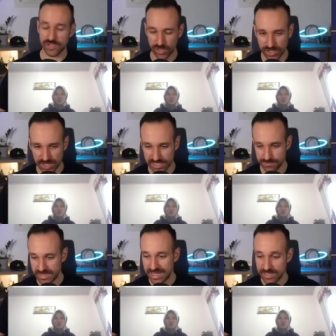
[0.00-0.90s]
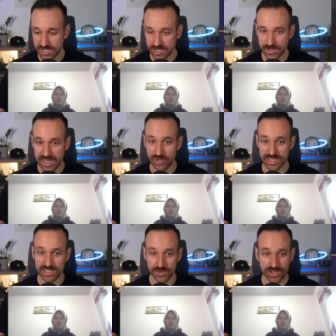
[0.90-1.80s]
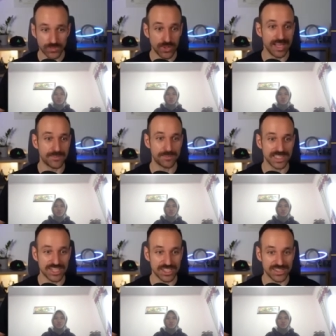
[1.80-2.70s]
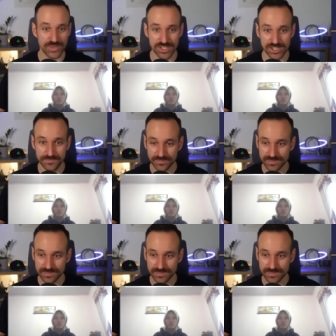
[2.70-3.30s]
Store Connect. Now, let's talk about Android. At this point, hopefully my application is finished here.